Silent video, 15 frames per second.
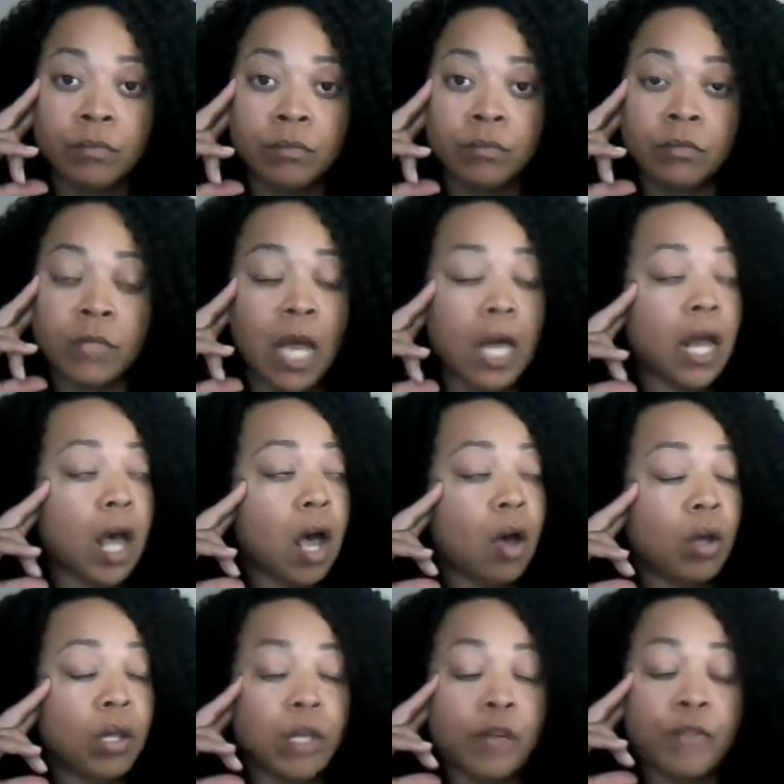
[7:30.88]
Not
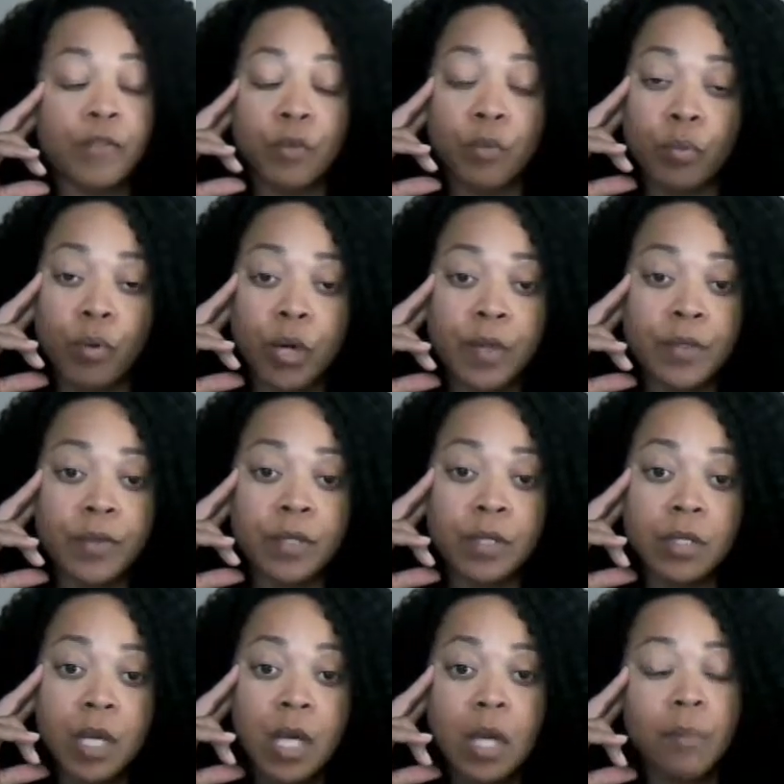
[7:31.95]
all of you
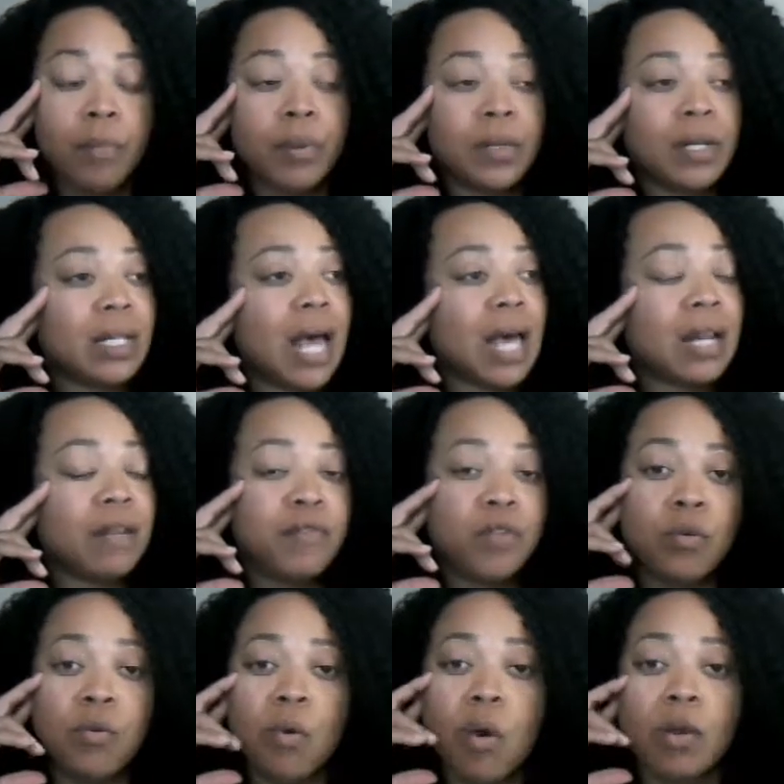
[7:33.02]
brothers, but a lot of
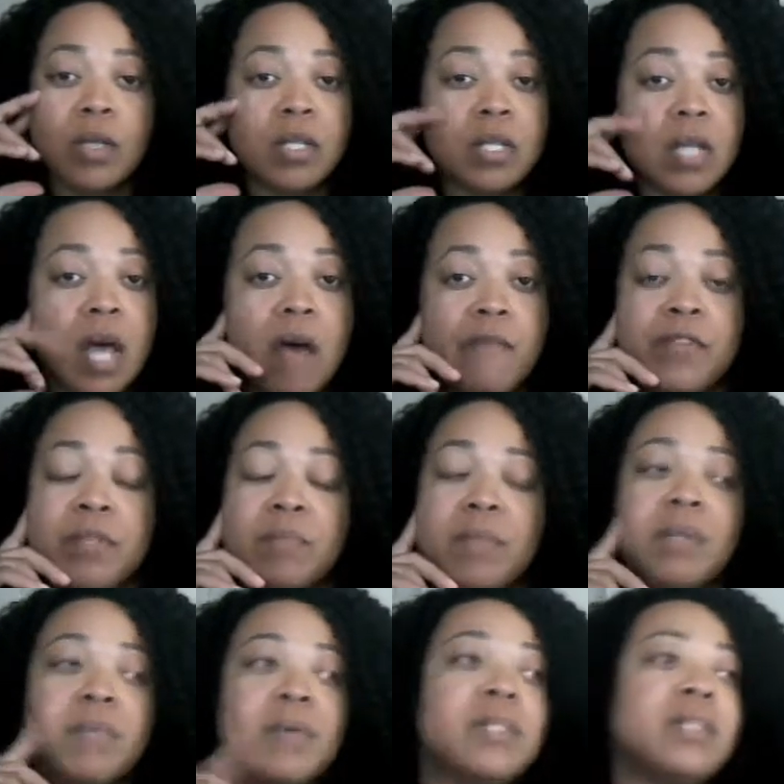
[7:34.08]
you are soft as
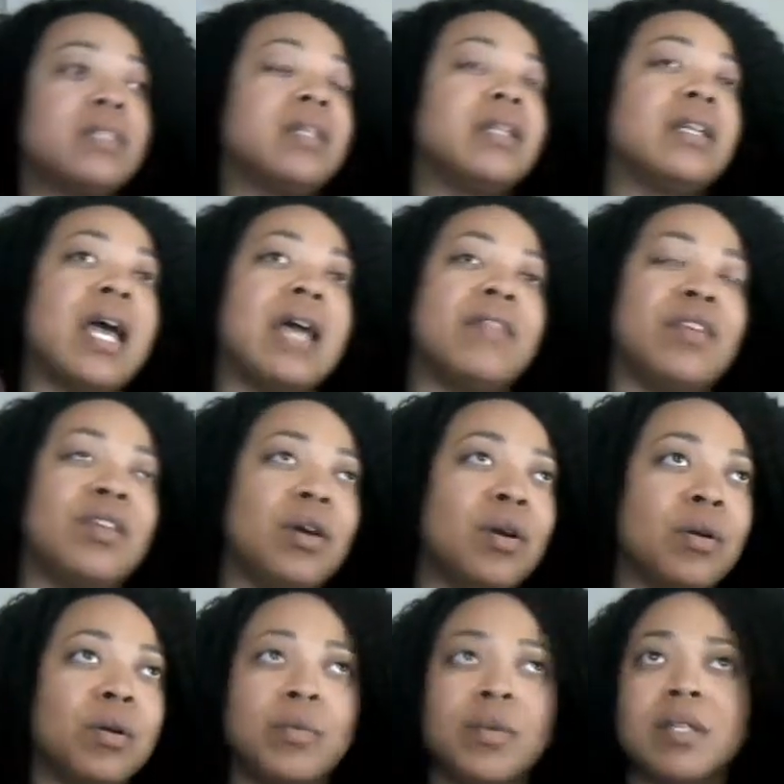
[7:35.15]
men. Especially the
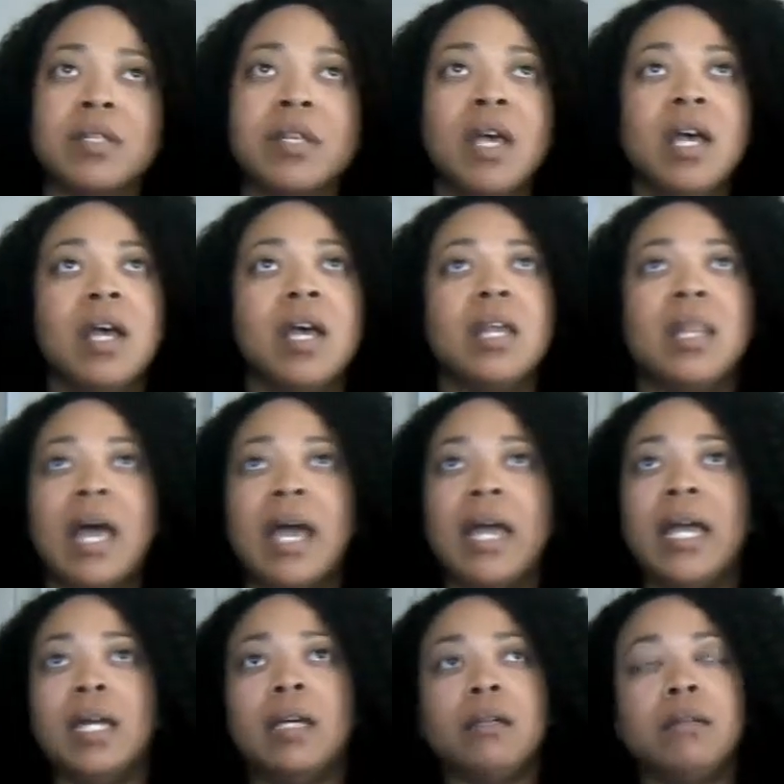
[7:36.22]
younger ones,
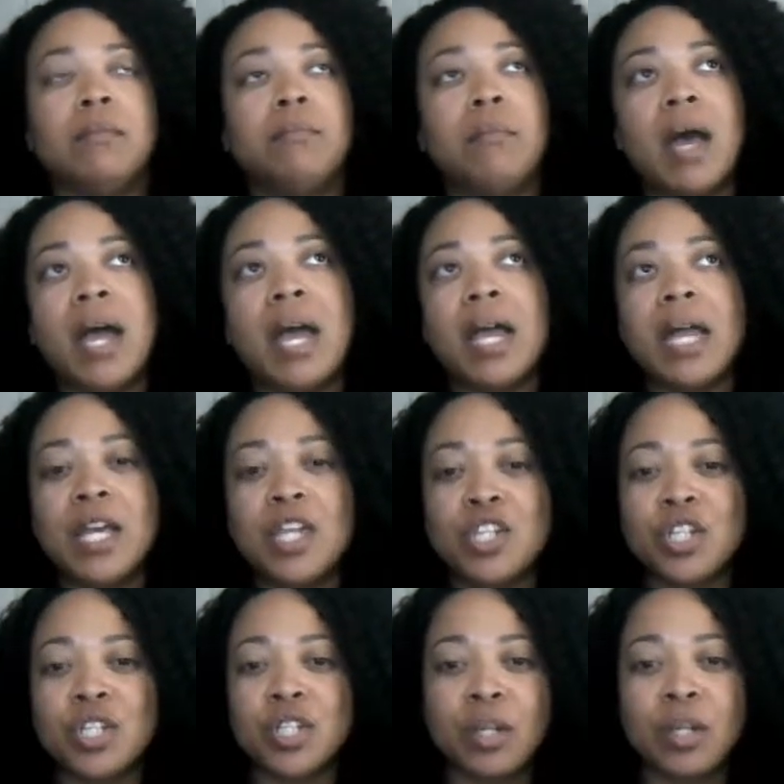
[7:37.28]
like my age
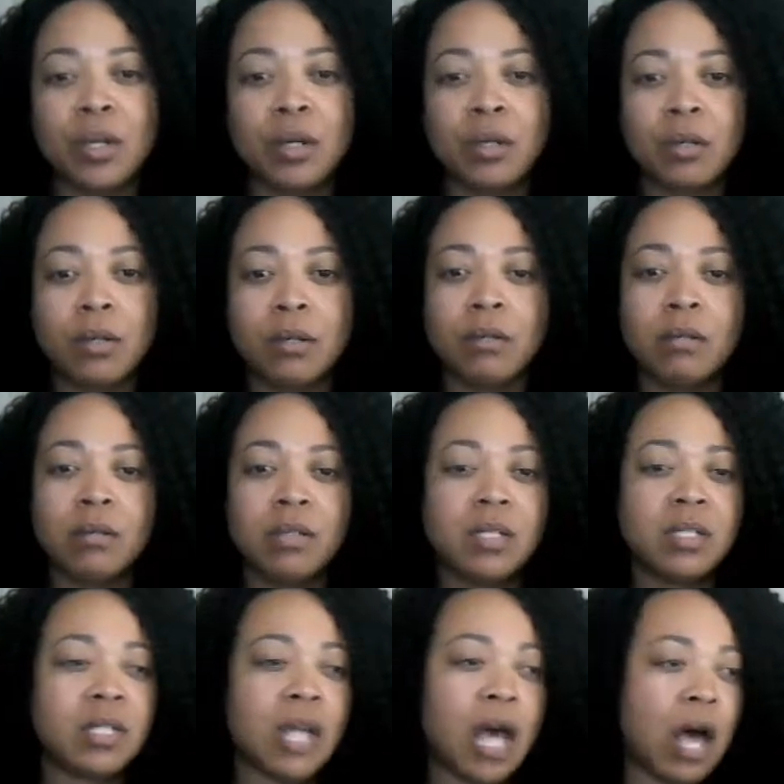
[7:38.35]
and younger,
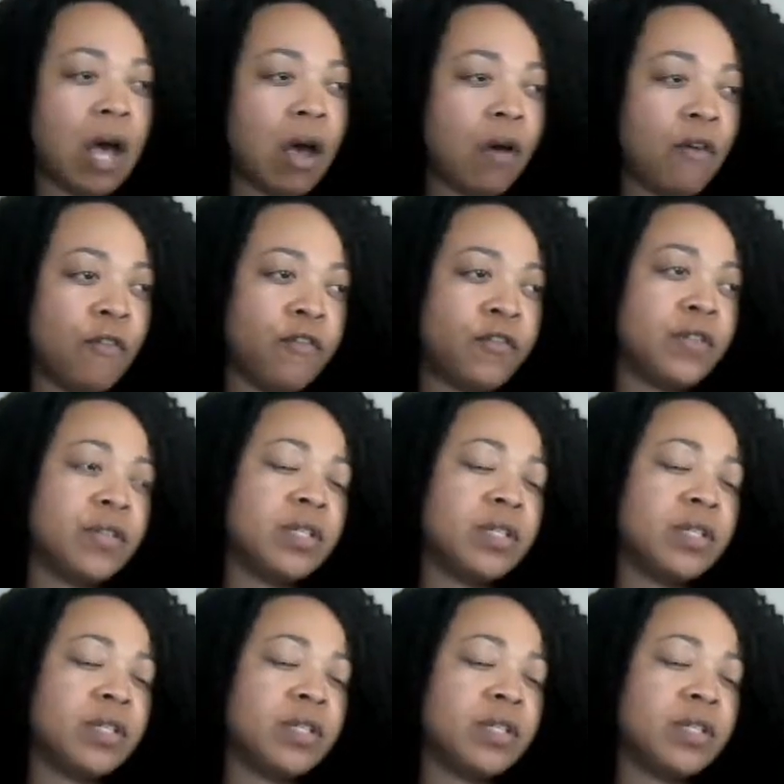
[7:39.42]
soft.